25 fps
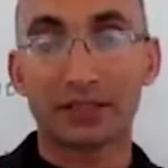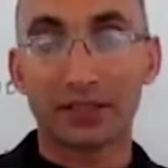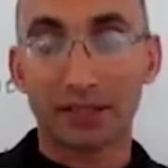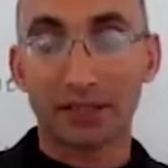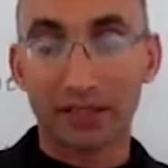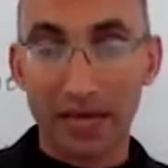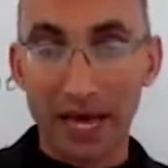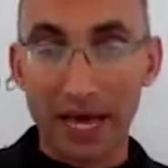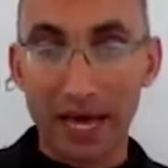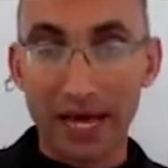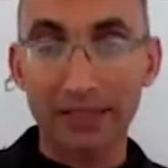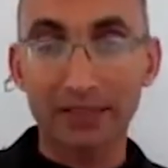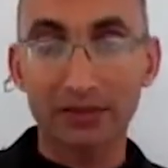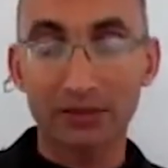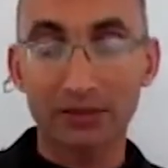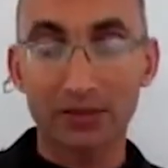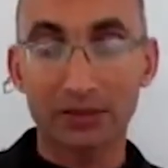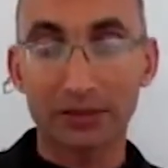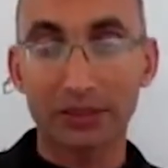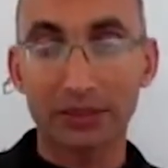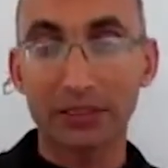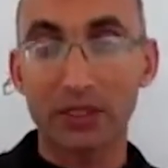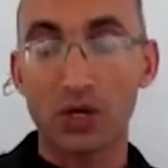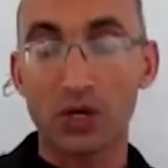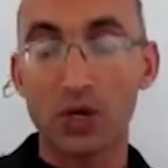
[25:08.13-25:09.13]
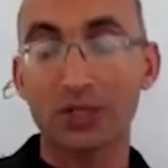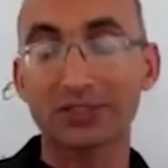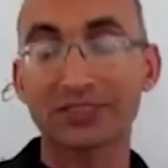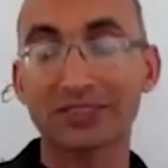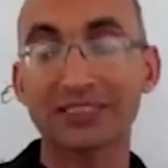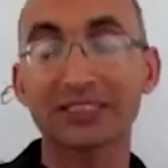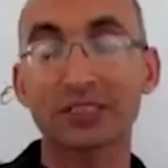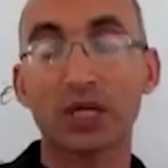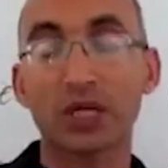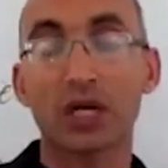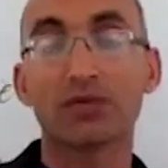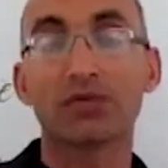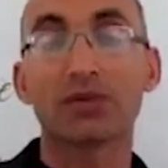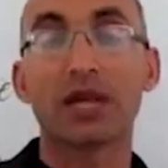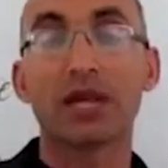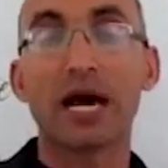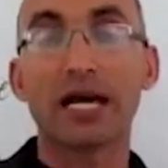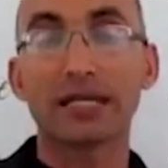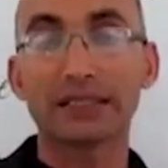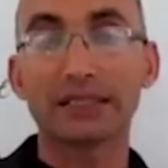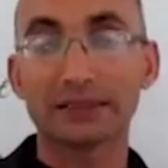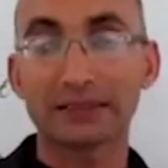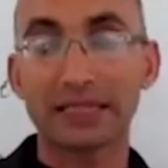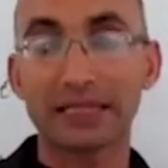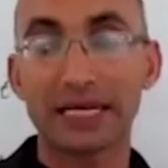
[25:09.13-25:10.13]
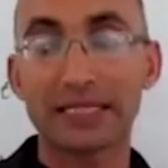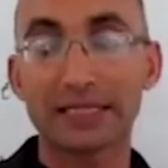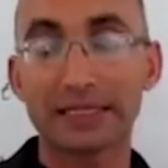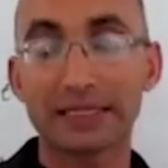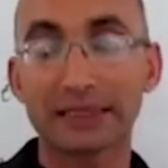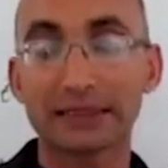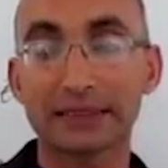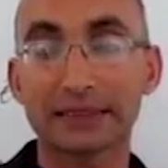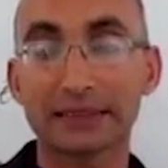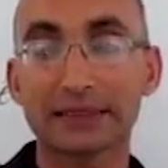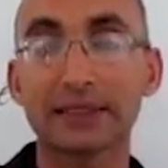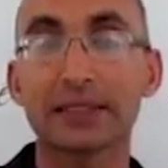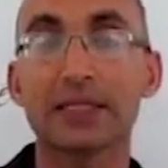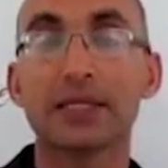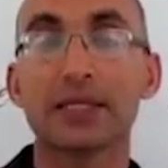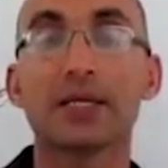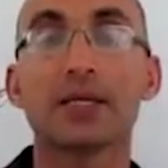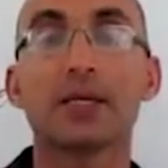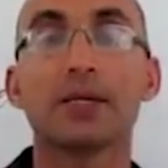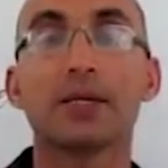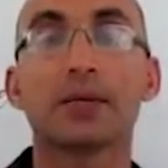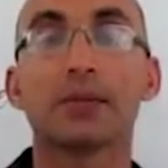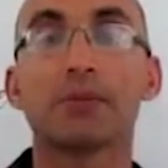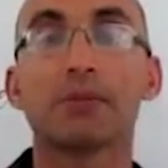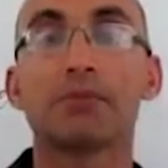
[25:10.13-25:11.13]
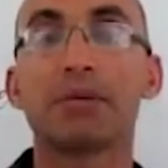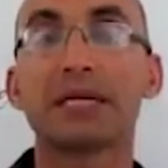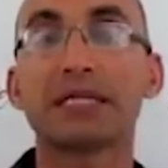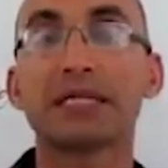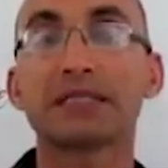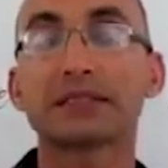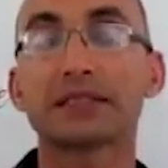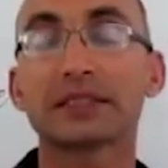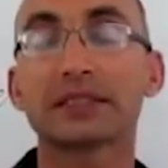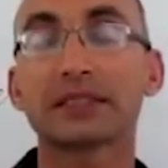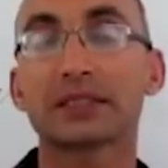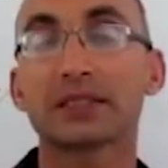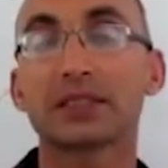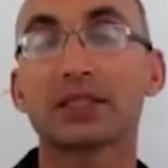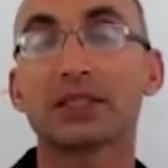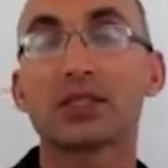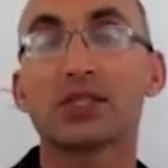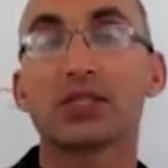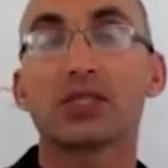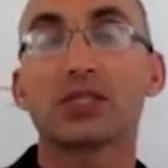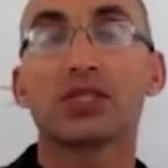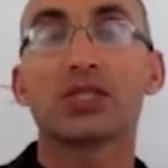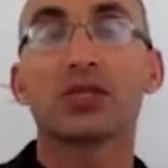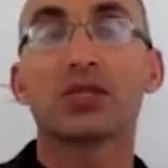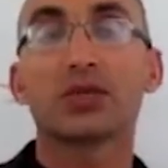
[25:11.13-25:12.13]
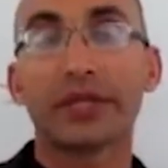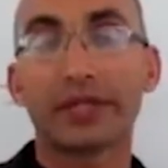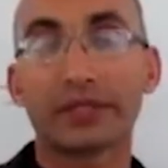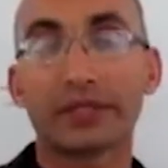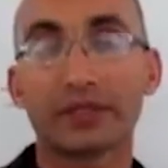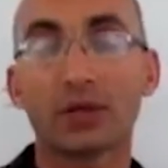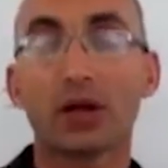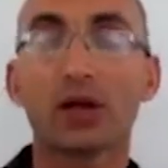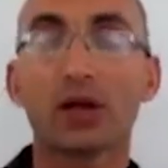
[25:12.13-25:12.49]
The line, okay, or set of lines as its basic unit.